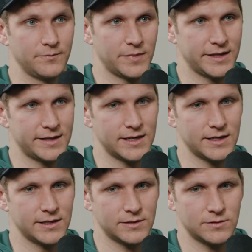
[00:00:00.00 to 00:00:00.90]
But
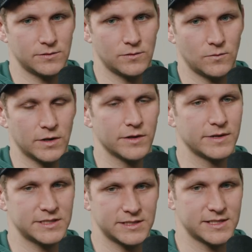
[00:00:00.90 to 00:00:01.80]
one of the
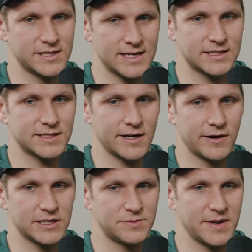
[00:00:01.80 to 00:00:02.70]
reasons it's
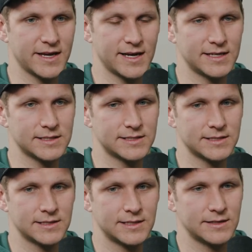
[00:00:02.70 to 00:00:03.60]
necessary is because